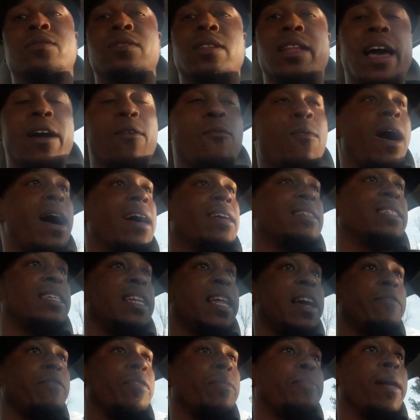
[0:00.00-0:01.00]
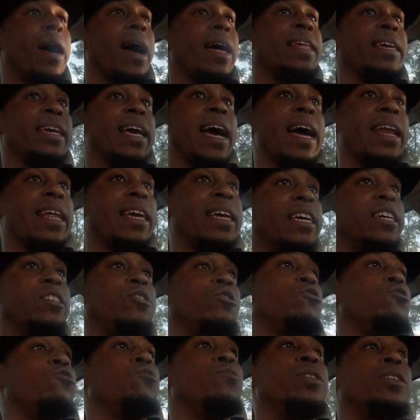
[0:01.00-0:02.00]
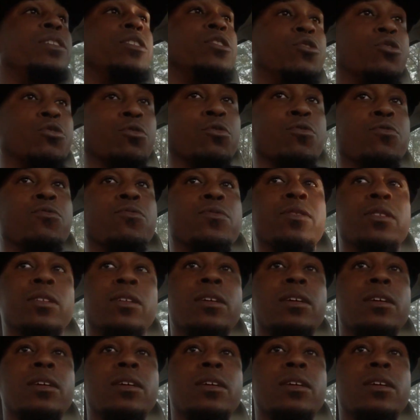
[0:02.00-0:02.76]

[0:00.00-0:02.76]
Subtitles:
Like, why is it everybody got an issue with the truth?